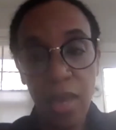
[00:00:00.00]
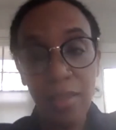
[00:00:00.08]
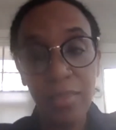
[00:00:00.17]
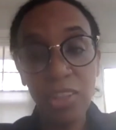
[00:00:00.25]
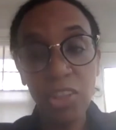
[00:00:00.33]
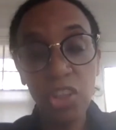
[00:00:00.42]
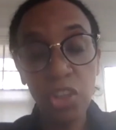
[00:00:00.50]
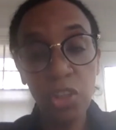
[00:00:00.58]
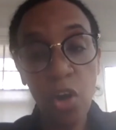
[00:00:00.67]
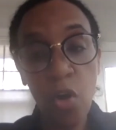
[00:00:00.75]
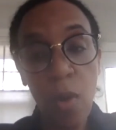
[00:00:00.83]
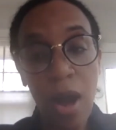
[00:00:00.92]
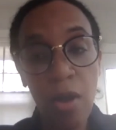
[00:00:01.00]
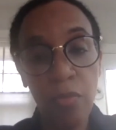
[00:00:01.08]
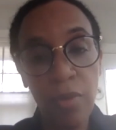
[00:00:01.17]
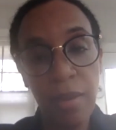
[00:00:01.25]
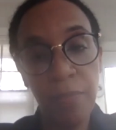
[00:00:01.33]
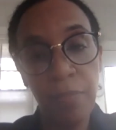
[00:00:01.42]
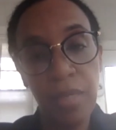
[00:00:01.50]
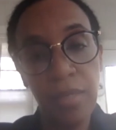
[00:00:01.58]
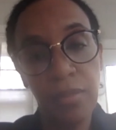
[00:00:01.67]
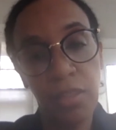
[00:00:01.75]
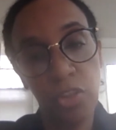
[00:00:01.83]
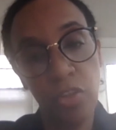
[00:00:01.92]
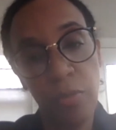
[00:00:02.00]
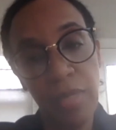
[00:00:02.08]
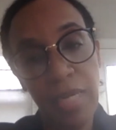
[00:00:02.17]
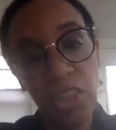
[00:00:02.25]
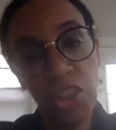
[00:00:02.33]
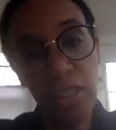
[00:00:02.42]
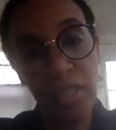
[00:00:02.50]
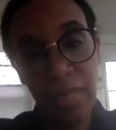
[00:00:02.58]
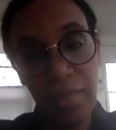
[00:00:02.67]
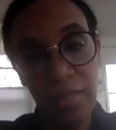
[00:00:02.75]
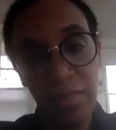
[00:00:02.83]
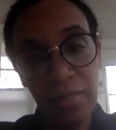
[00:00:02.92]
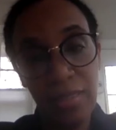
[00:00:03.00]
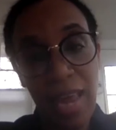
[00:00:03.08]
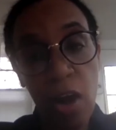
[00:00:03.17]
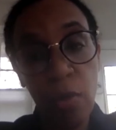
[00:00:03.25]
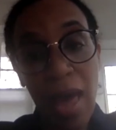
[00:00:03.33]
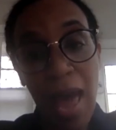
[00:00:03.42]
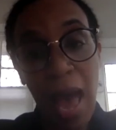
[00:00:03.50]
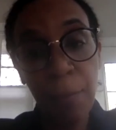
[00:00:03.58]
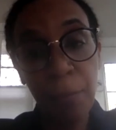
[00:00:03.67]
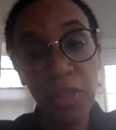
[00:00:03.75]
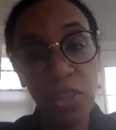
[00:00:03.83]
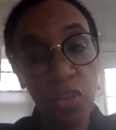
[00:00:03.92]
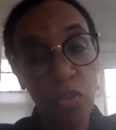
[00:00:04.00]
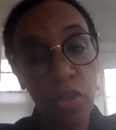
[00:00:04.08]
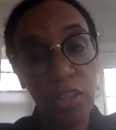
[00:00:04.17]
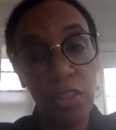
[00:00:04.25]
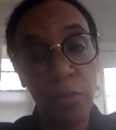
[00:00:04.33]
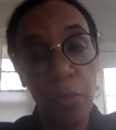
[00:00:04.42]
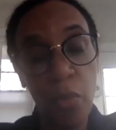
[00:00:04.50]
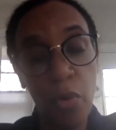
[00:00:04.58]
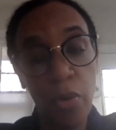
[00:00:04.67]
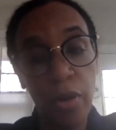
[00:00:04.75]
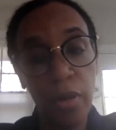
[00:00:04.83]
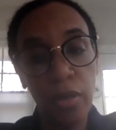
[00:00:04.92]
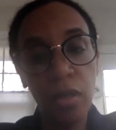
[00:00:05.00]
that show how rampant discrimination is and how it happens across the board